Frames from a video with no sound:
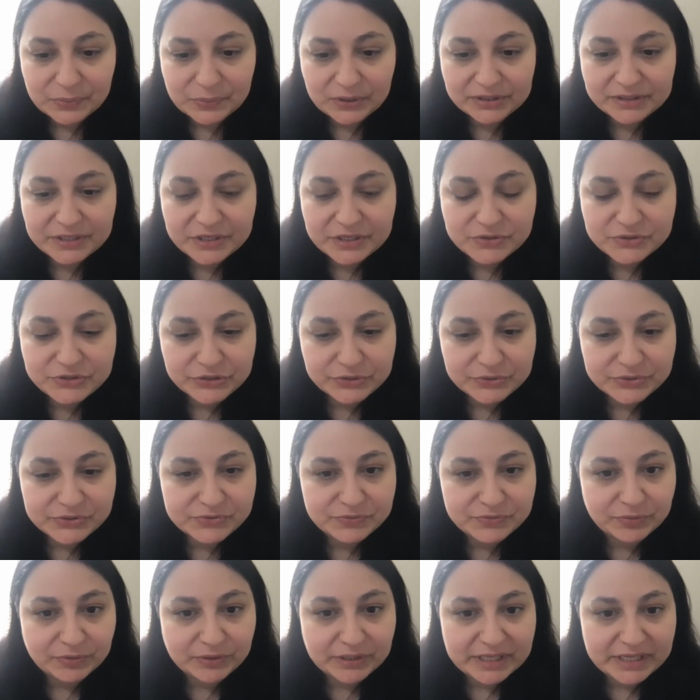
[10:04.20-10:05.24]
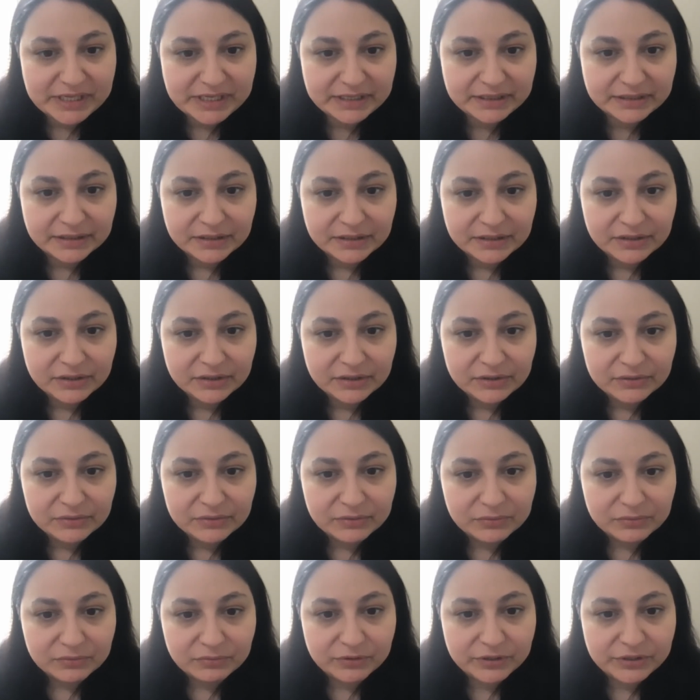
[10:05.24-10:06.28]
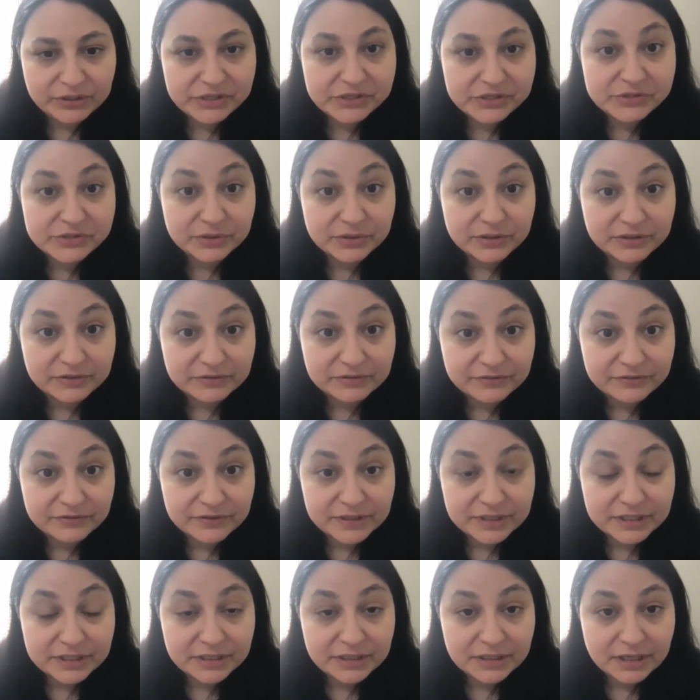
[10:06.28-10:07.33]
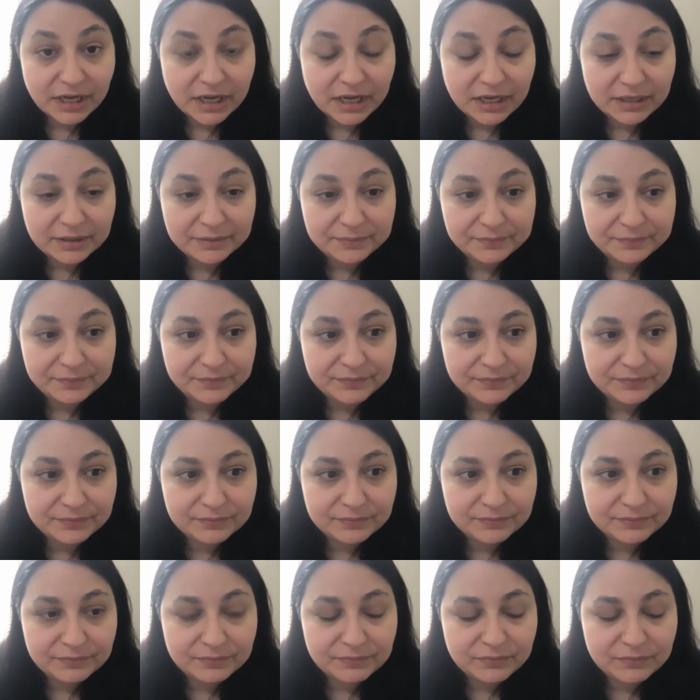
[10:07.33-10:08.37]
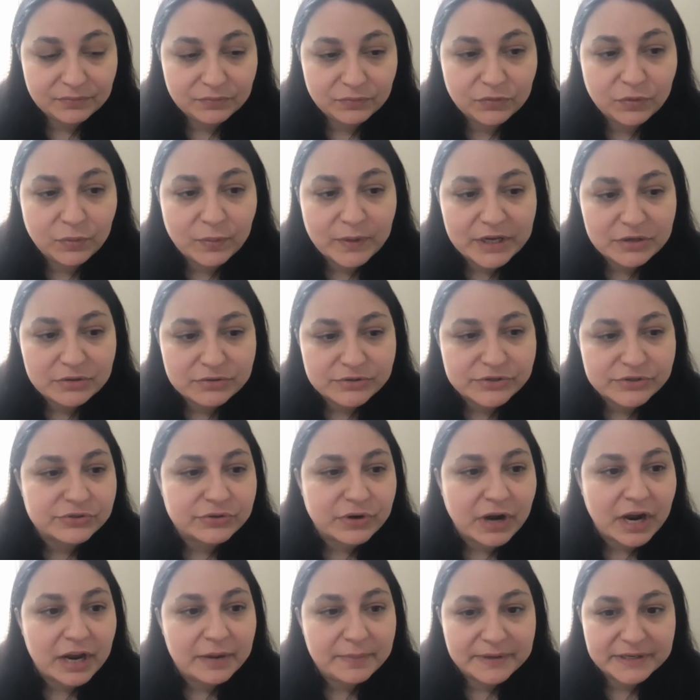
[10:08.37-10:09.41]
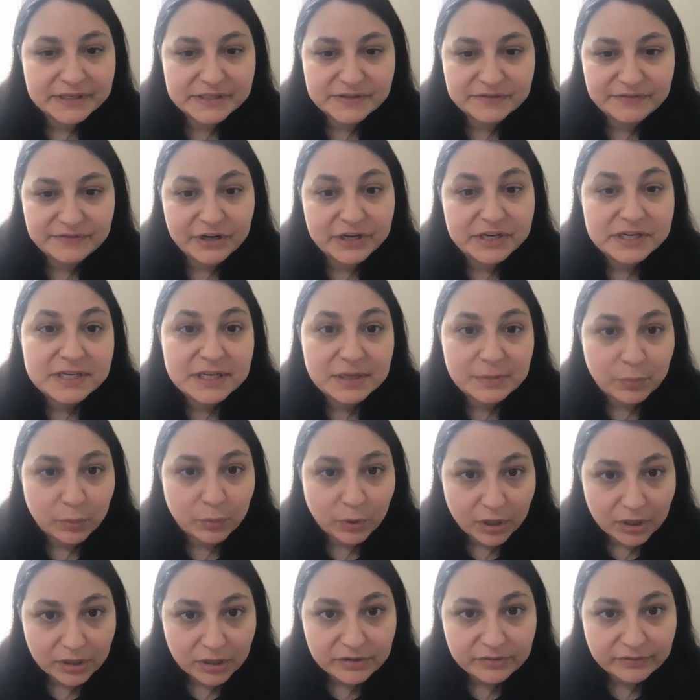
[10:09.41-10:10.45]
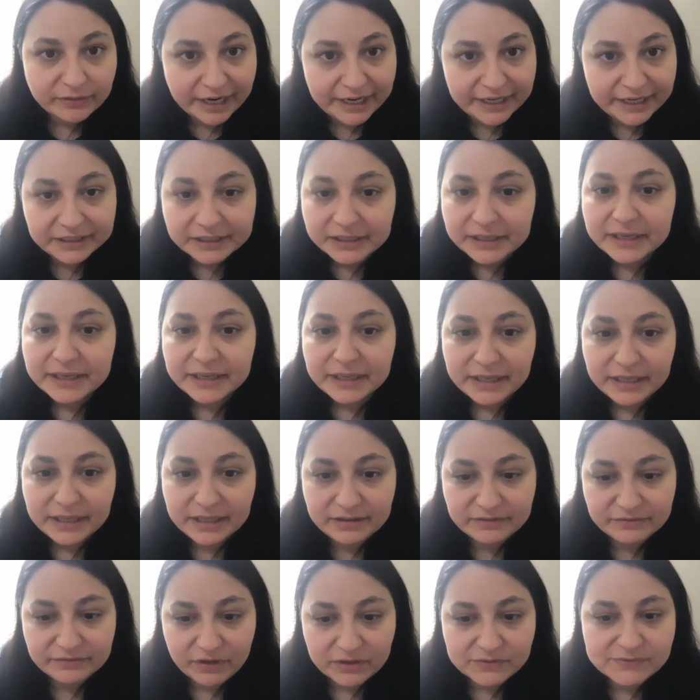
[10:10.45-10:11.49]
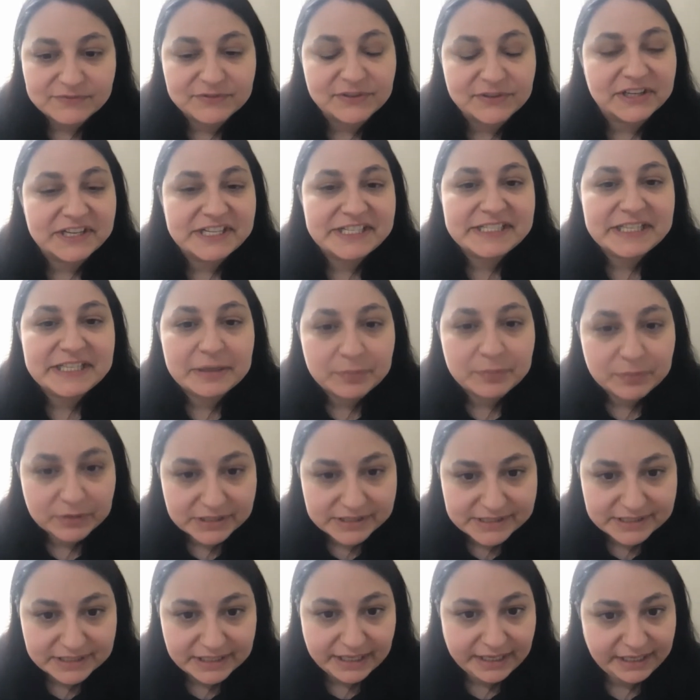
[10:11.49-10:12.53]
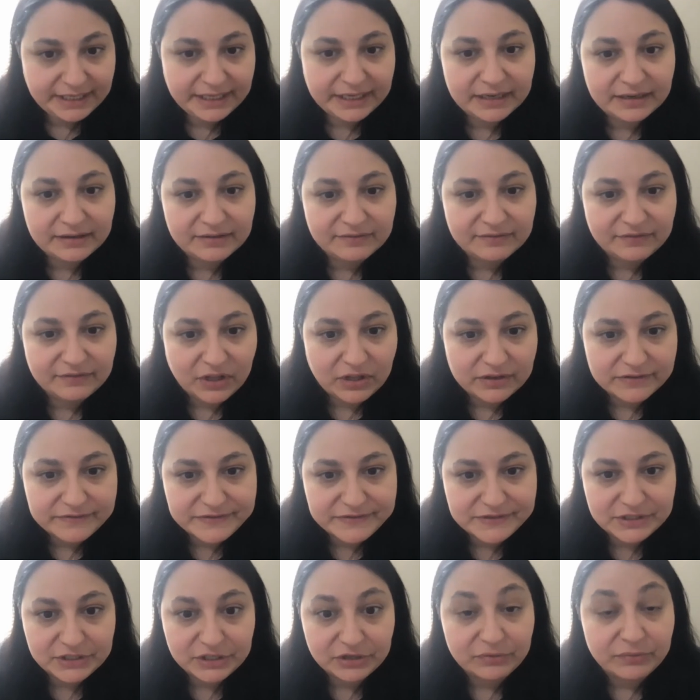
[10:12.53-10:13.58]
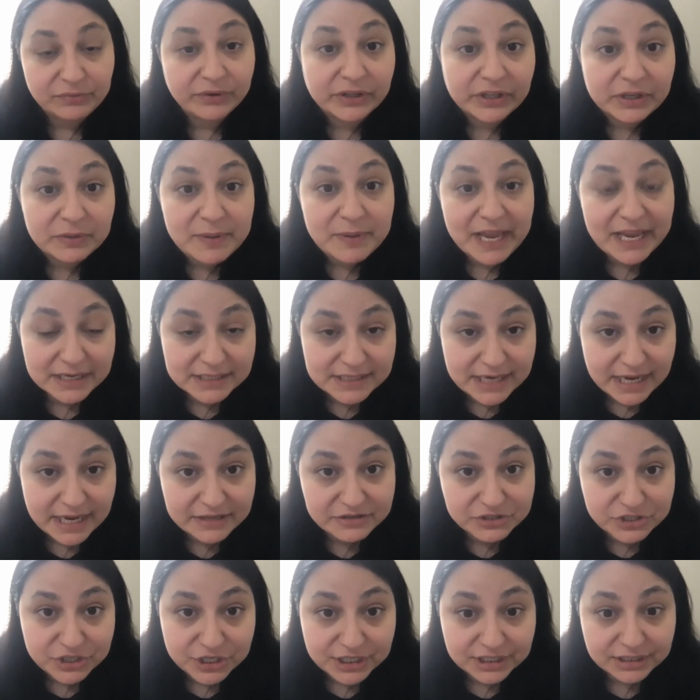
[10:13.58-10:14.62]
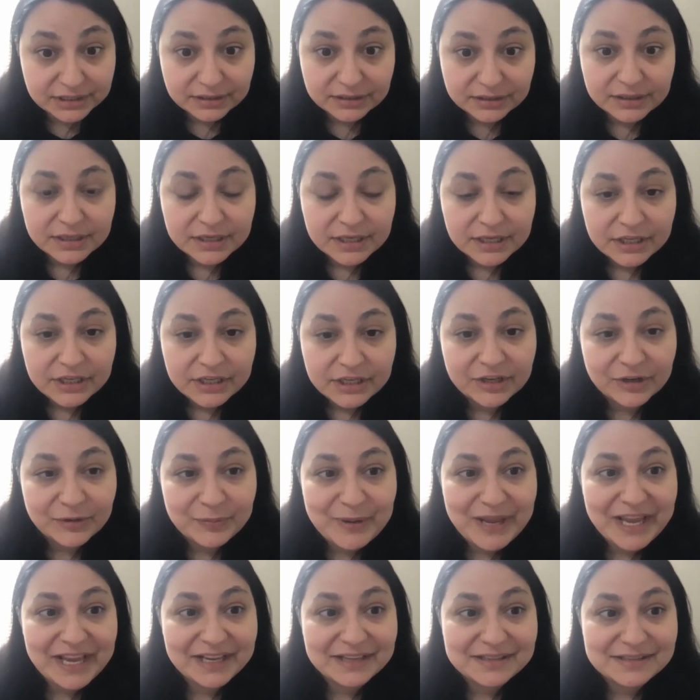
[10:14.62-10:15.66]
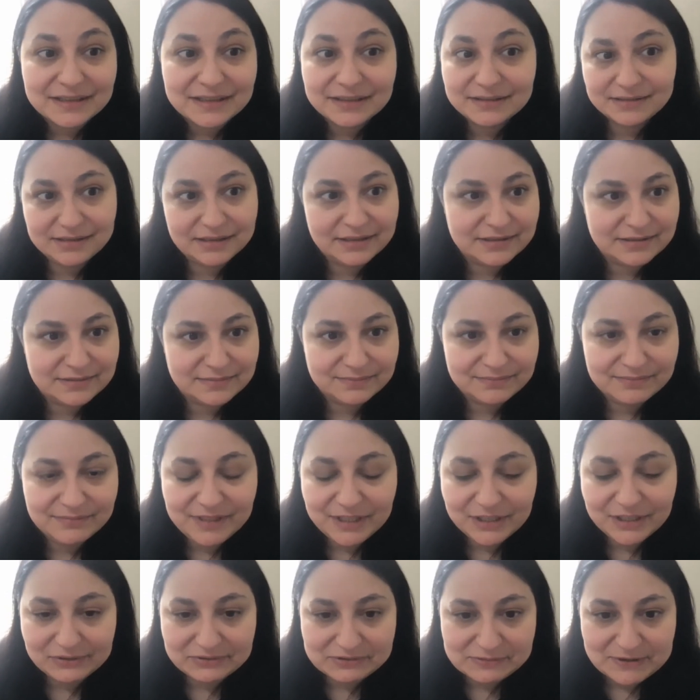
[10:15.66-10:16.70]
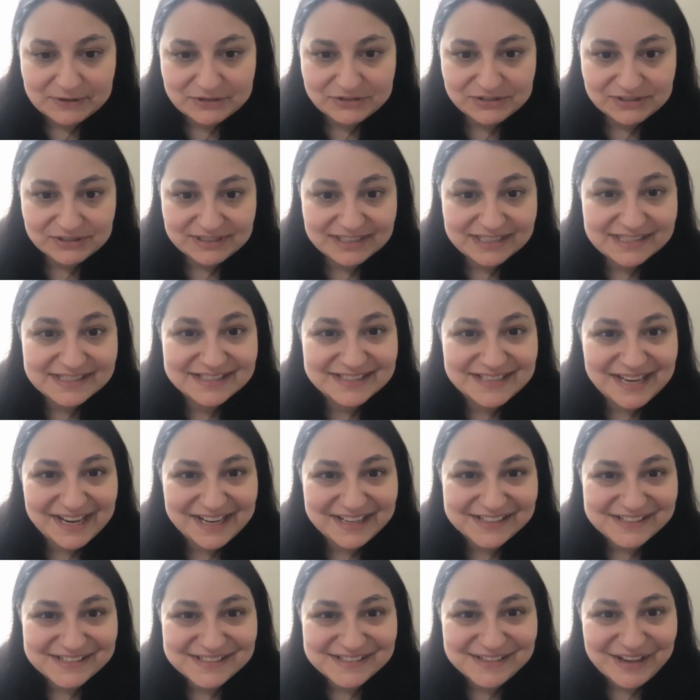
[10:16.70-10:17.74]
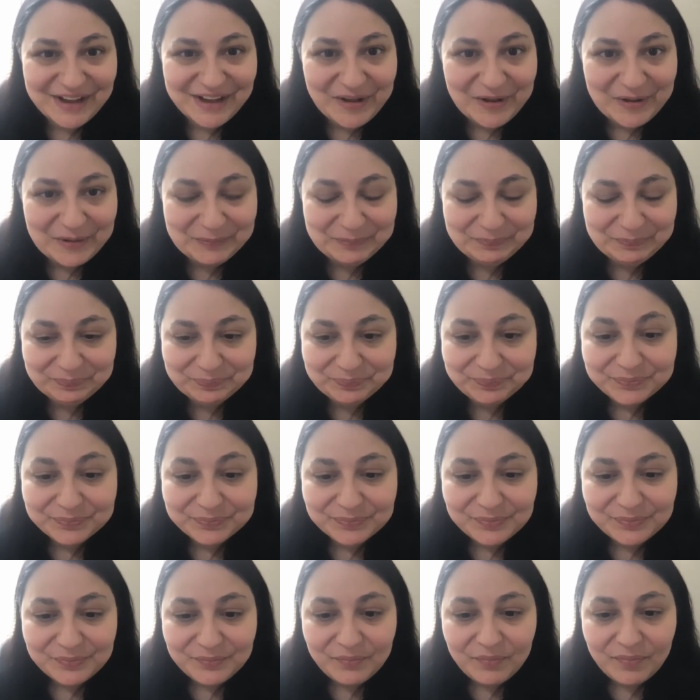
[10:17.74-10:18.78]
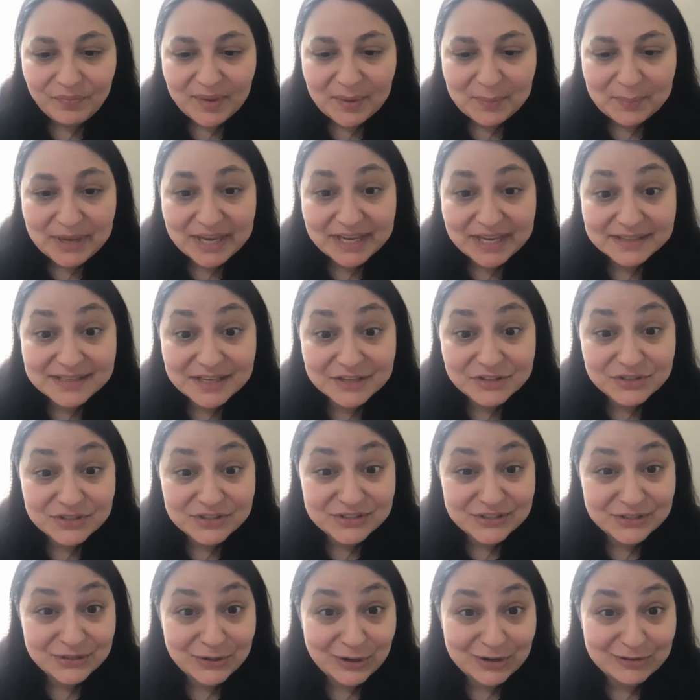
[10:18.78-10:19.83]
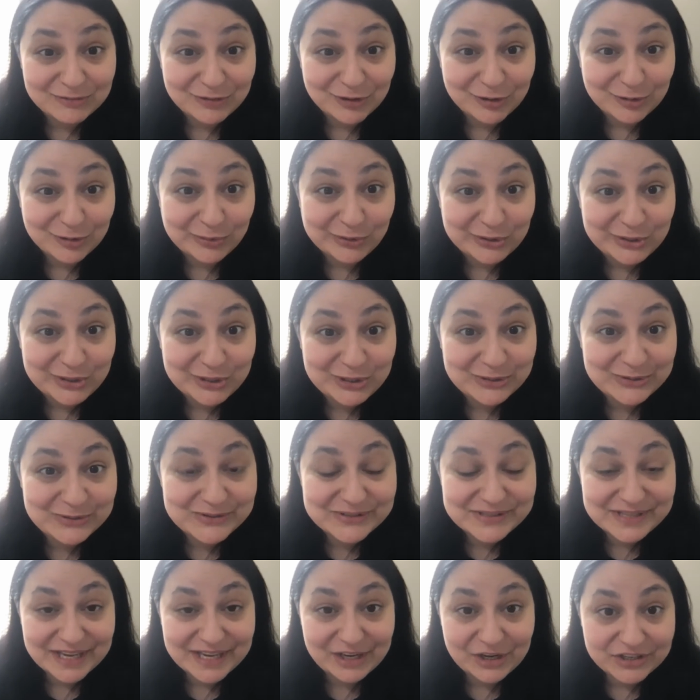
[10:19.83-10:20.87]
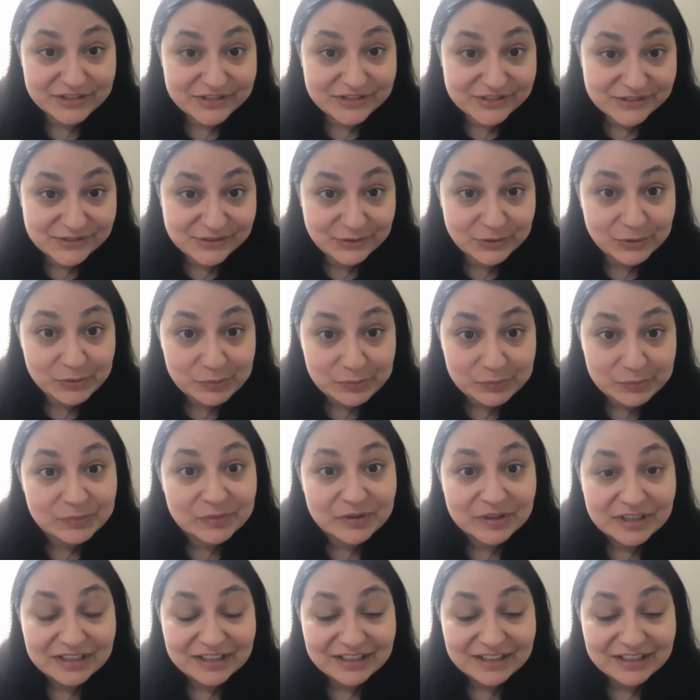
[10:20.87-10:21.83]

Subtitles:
work that you do is really, really sort of, the way you describe it, it's very deep work, right? It involves very deep listening. It involves, really paying attention, especially these days, paying attention to nonverbal cues, like on Zoom,